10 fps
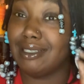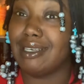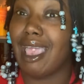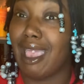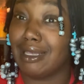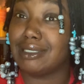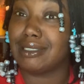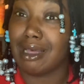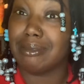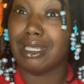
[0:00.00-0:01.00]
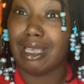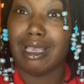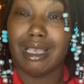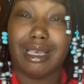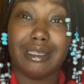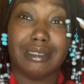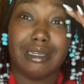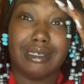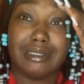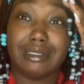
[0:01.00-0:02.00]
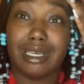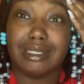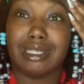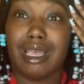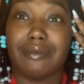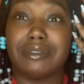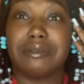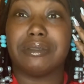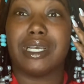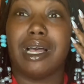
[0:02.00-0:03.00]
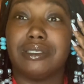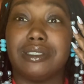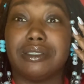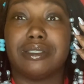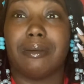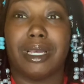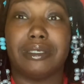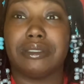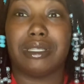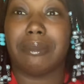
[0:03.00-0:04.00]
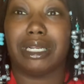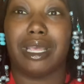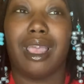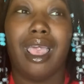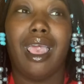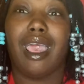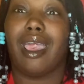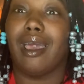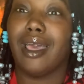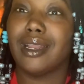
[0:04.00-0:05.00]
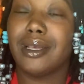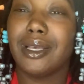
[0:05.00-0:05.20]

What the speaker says: asked something, you know, to anti-Afro-Svengali or somebody else, something like that. And honey,